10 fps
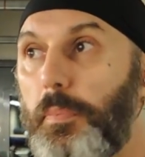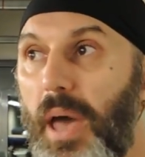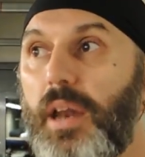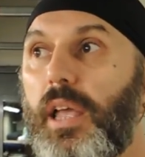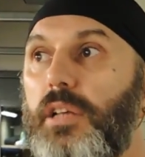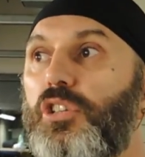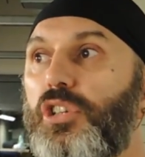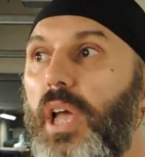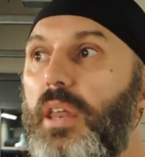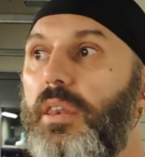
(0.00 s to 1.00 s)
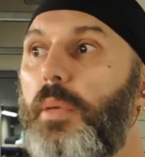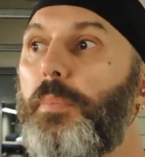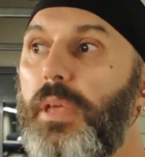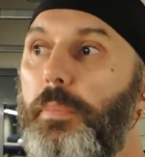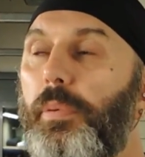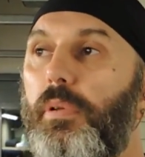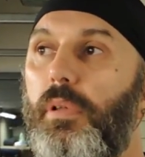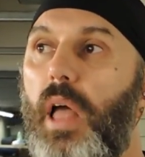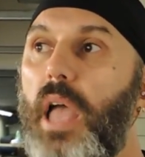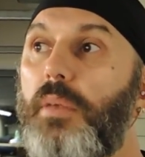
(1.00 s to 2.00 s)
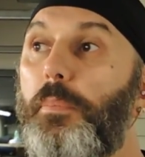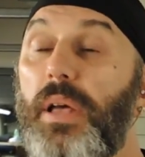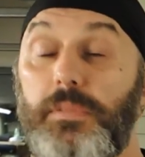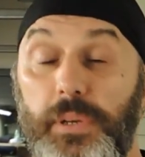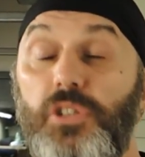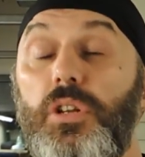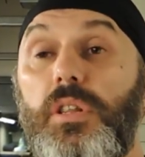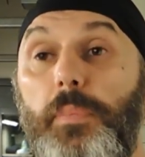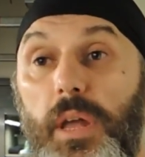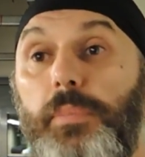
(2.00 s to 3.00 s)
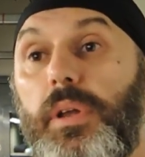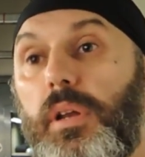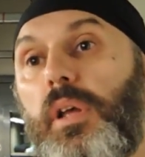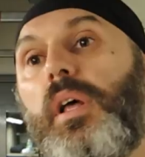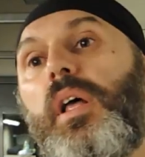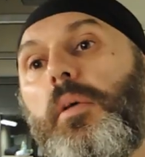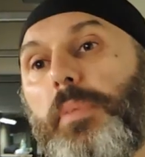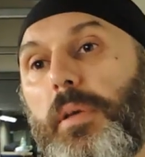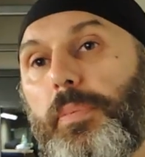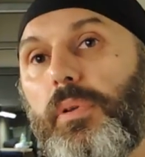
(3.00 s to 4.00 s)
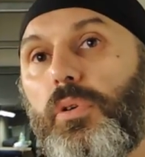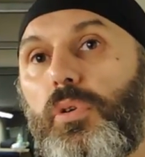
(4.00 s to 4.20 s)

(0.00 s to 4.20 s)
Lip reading: Marrakesh and the people, and especially the Berber people